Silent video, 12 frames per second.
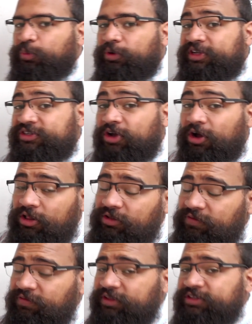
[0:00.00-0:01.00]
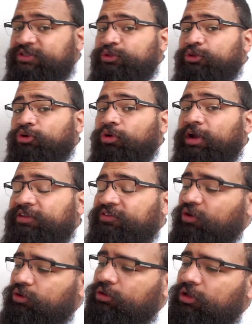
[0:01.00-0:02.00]
brings all of this to the grand
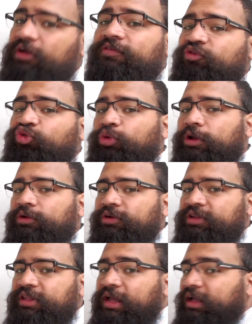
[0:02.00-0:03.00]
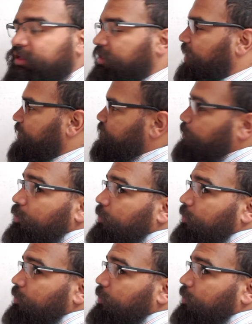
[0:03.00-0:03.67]
total of two hundred ninety dollars per